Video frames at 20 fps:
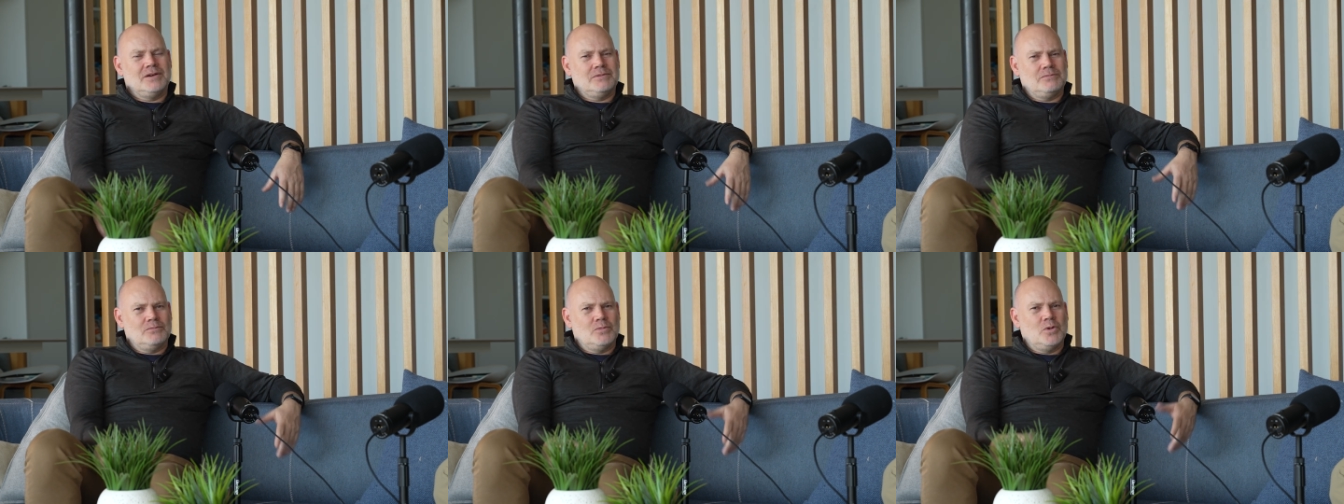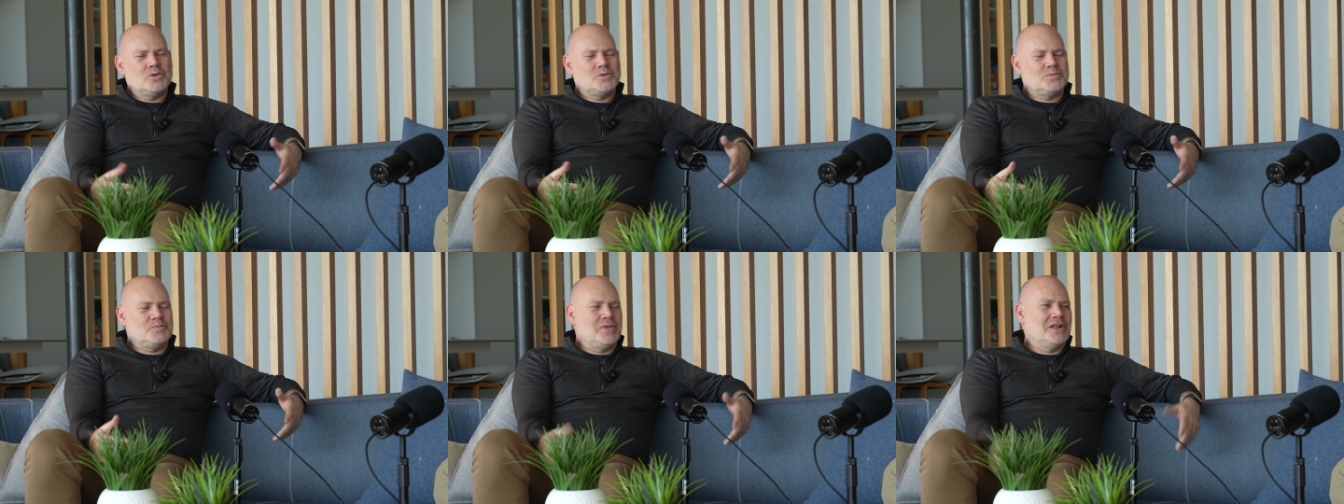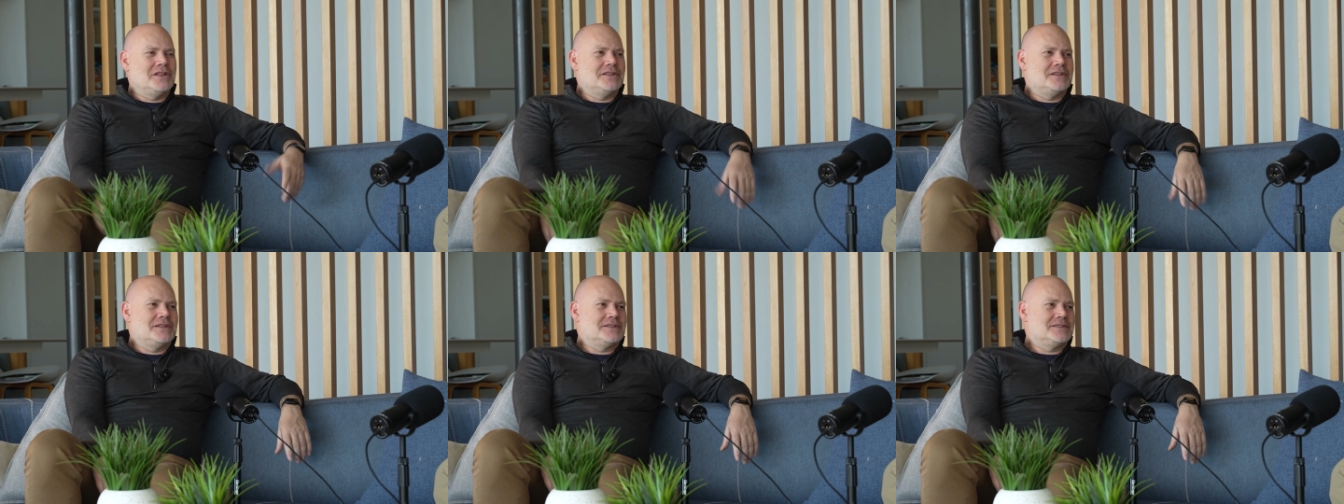Most
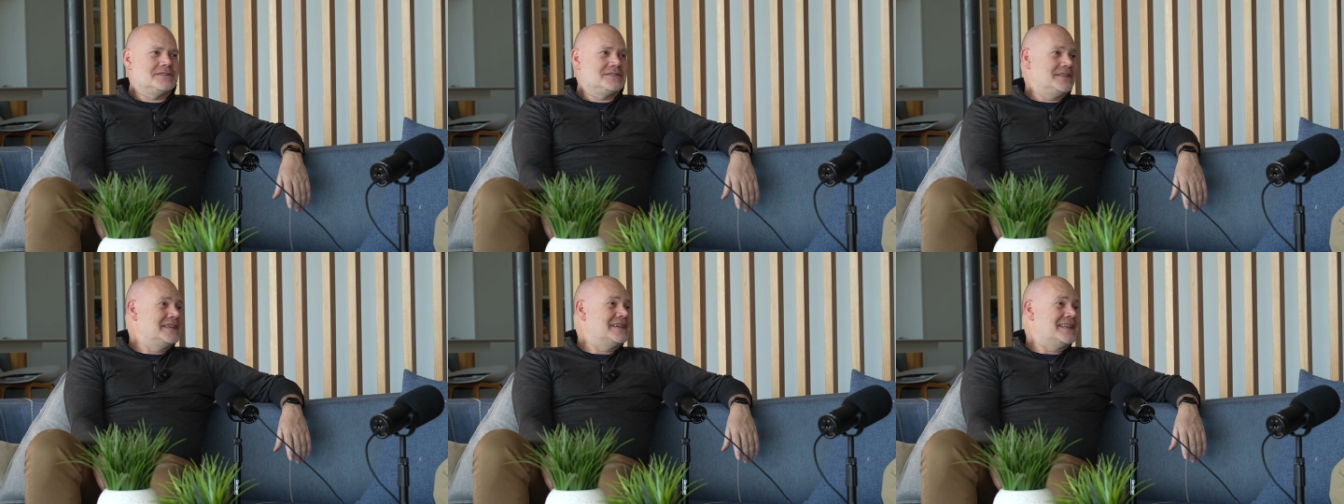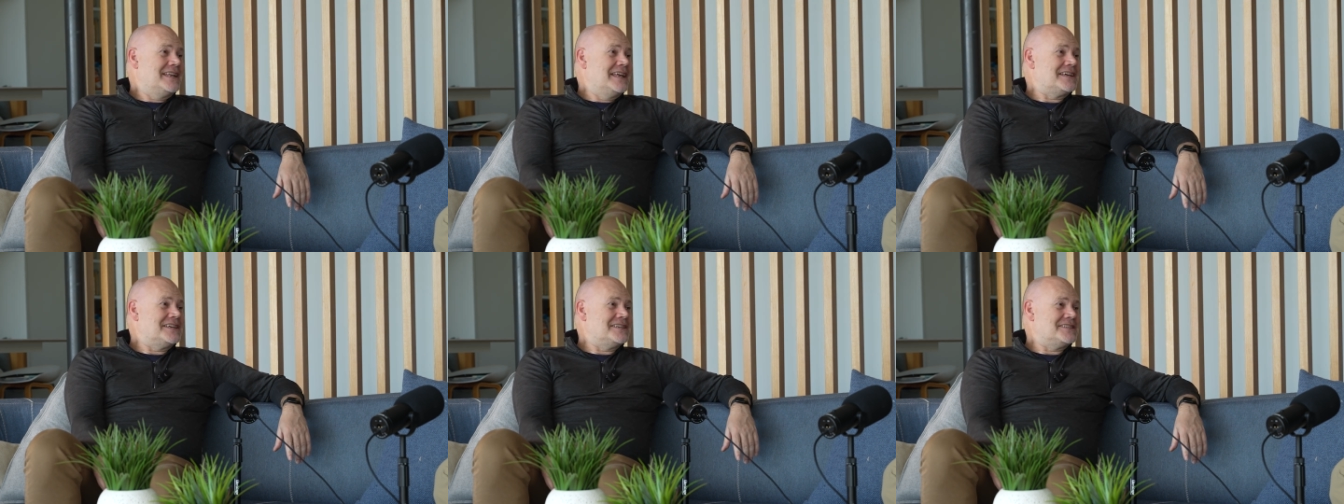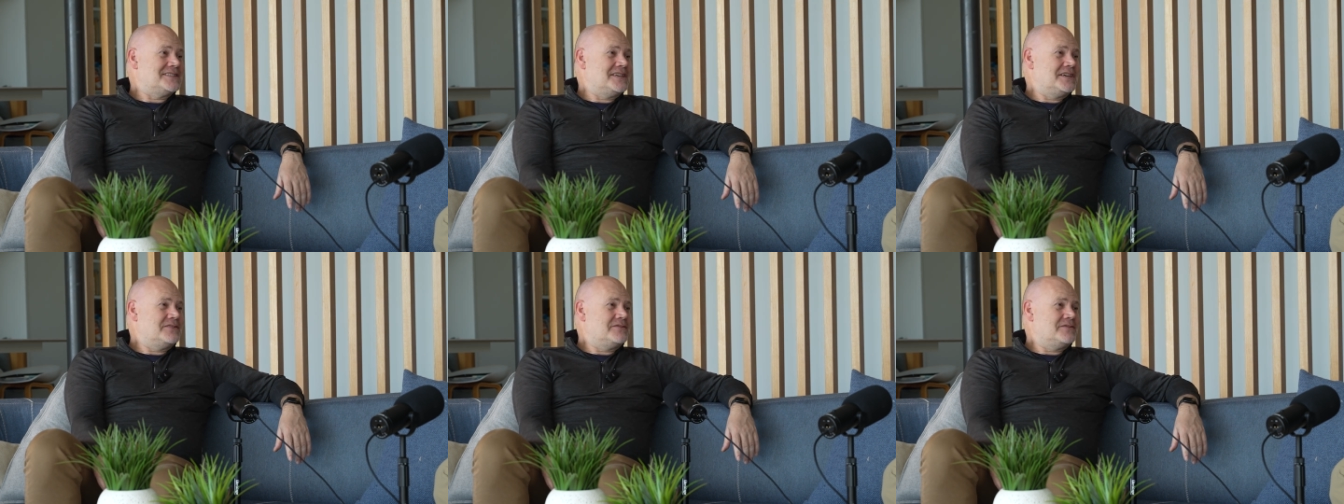buildings leak like a
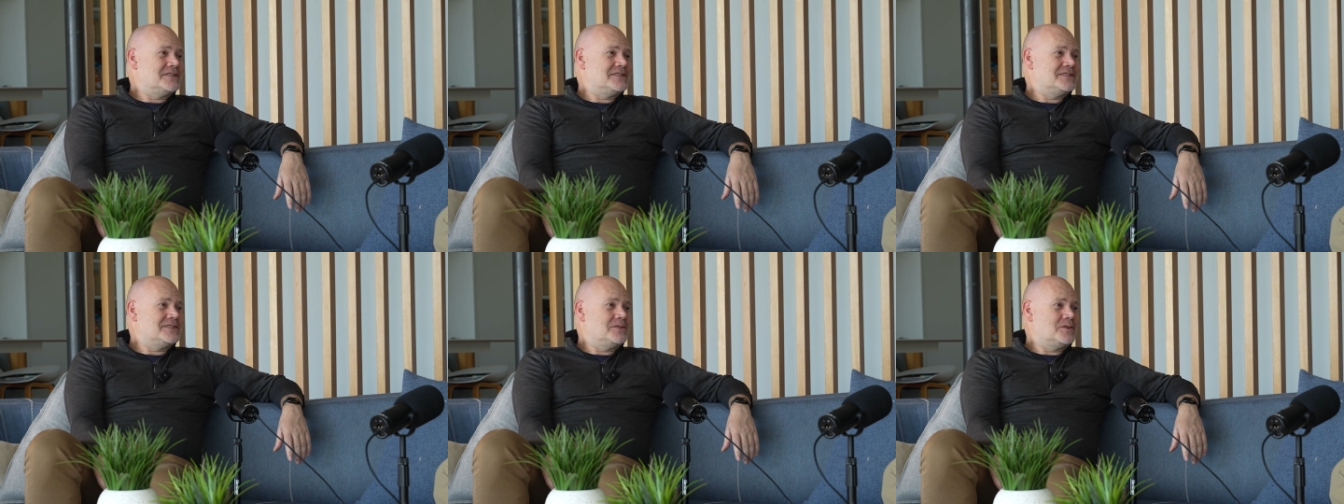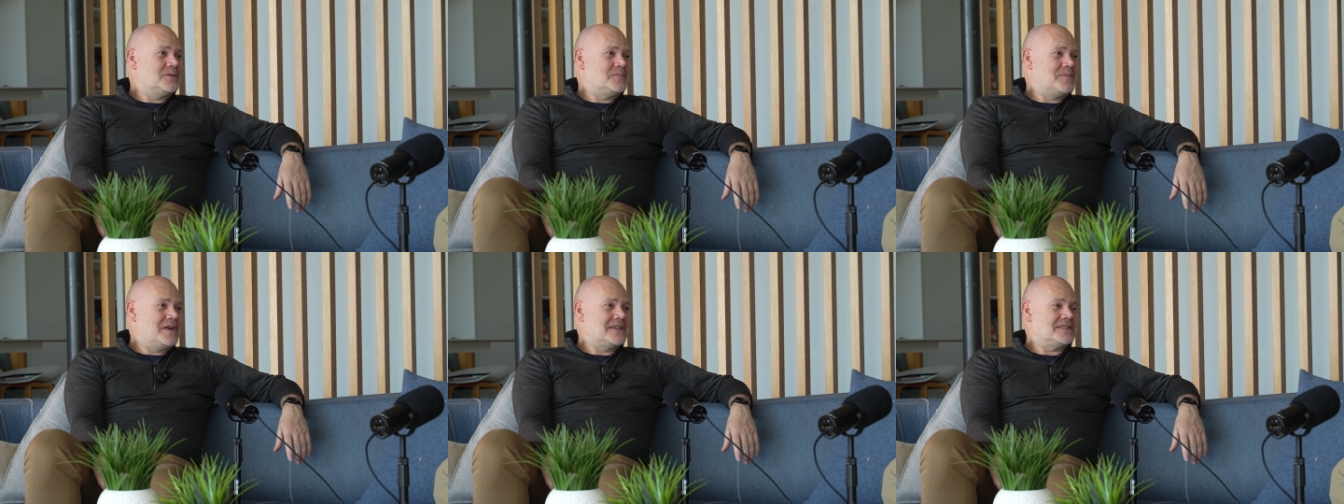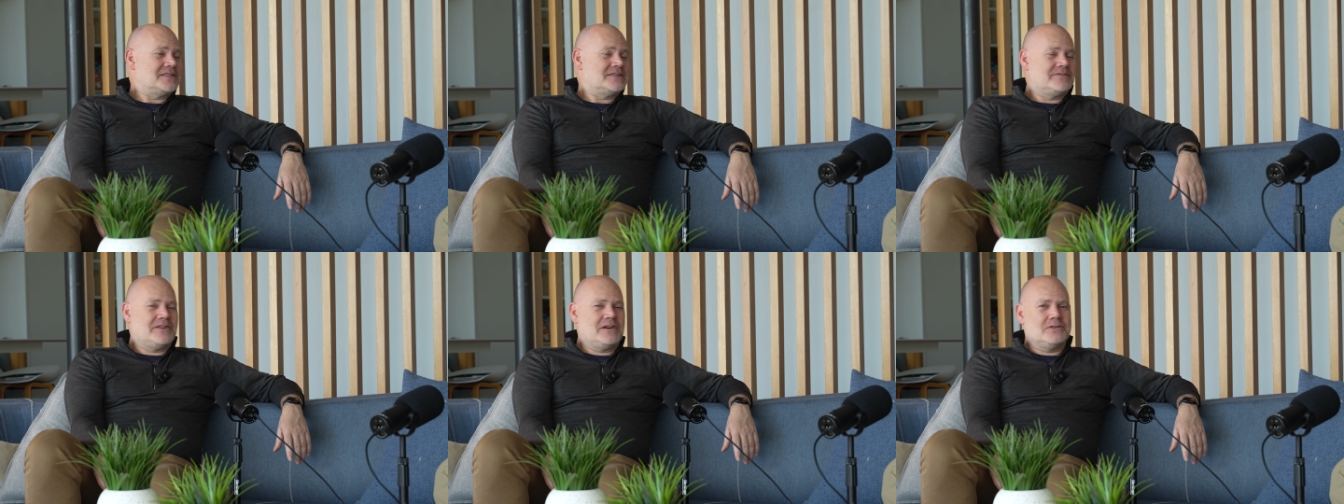sieve, and so in
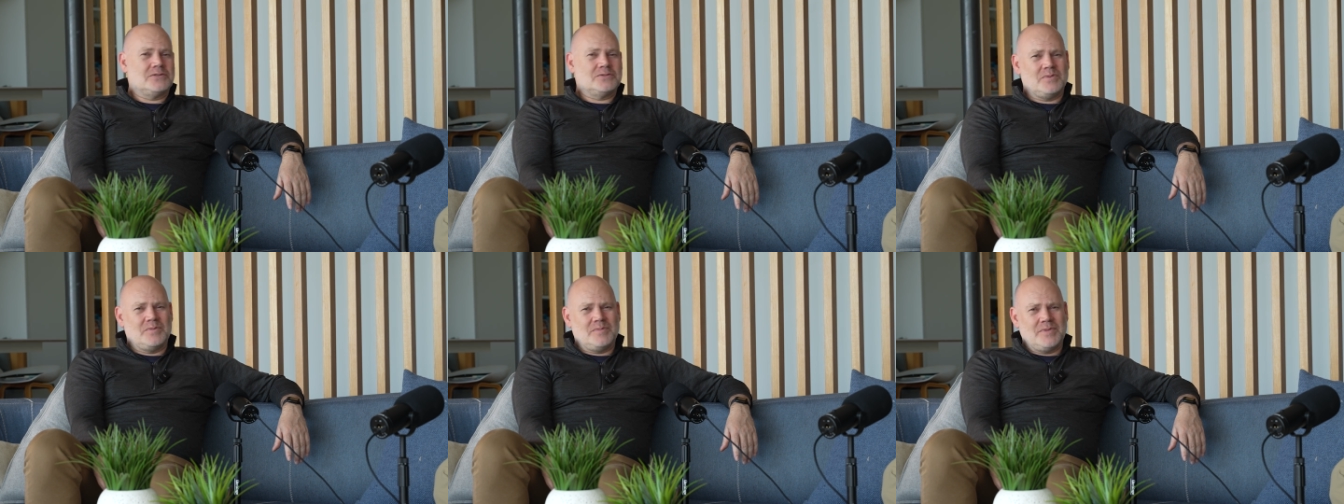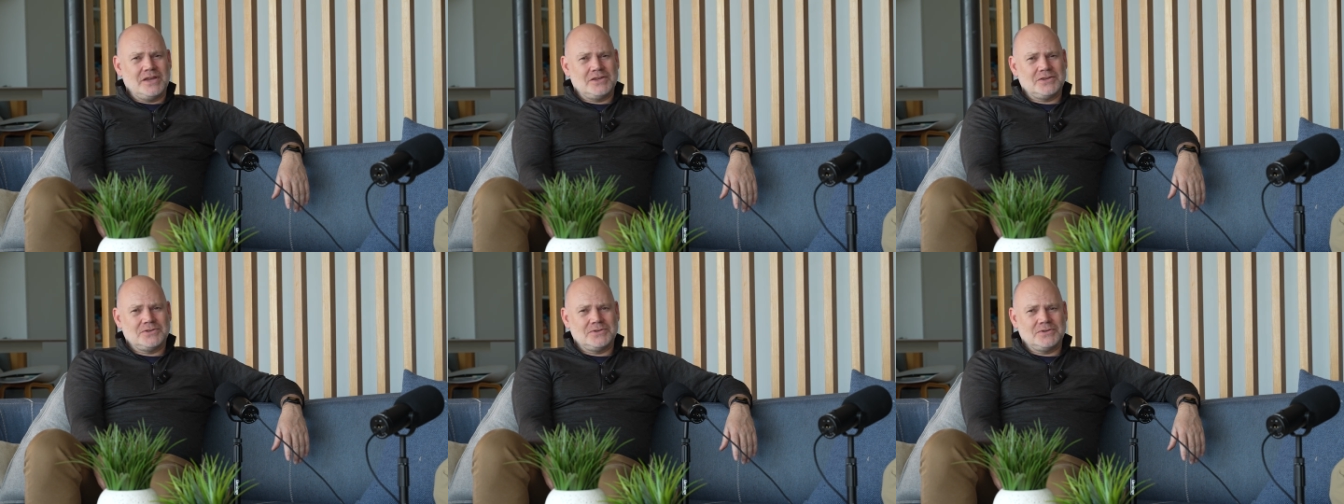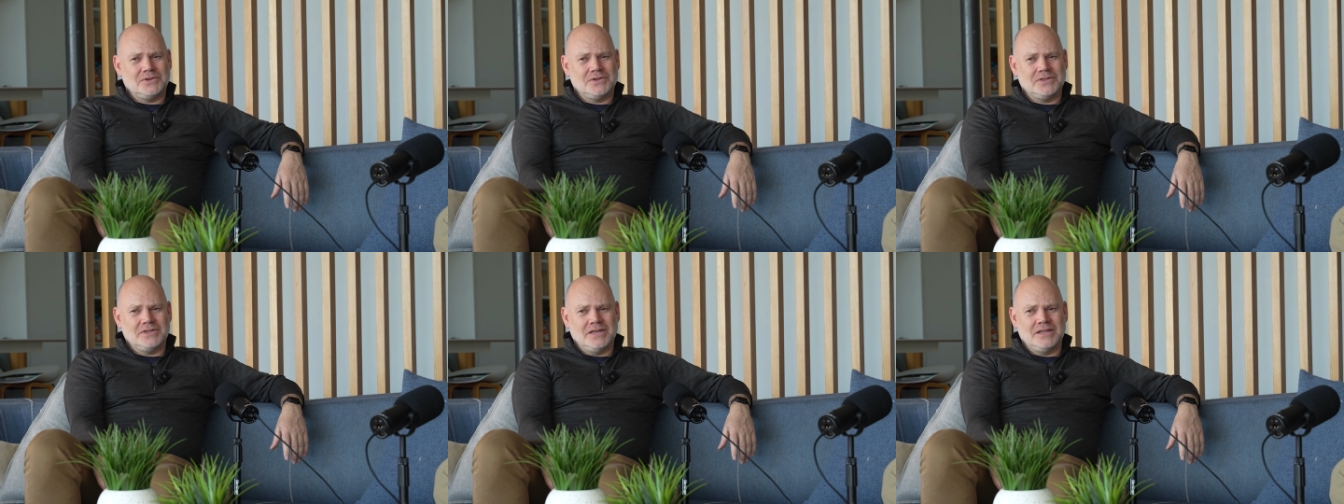Passive House we make
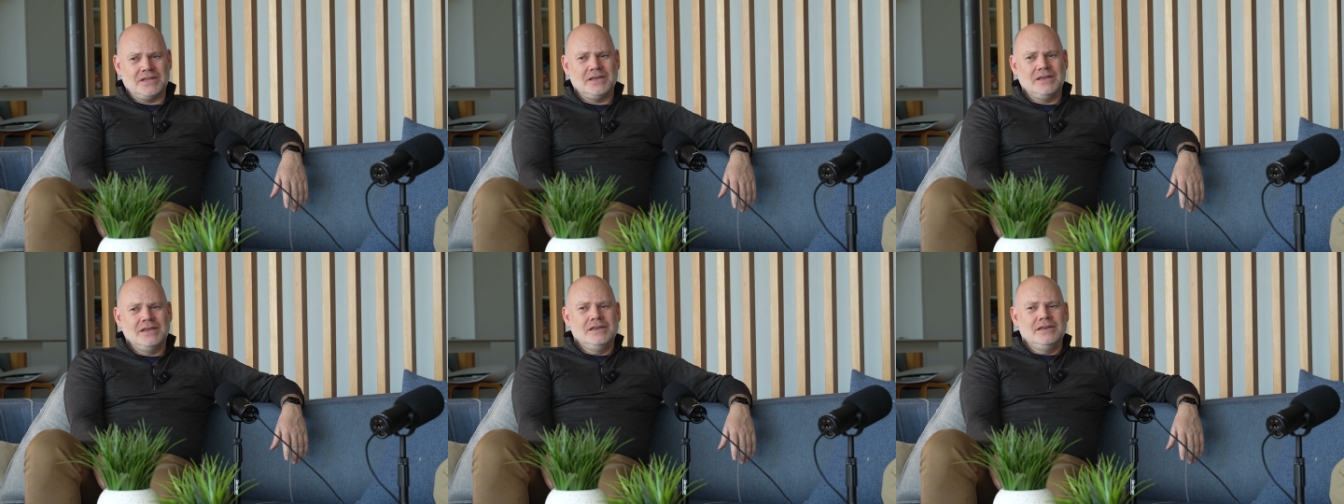sure that